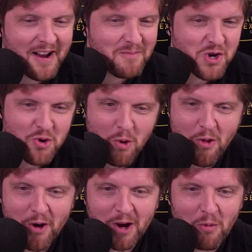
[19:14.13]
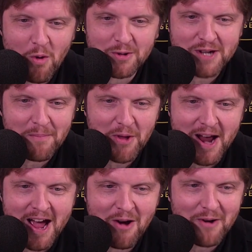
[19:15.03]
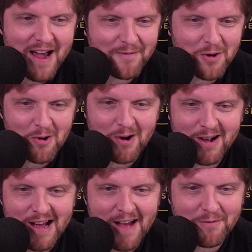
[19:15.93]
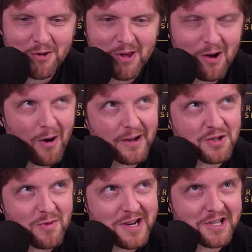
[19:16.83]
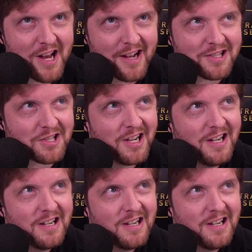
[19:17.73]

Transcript: I'm sure they're going to roll something out after the August recess.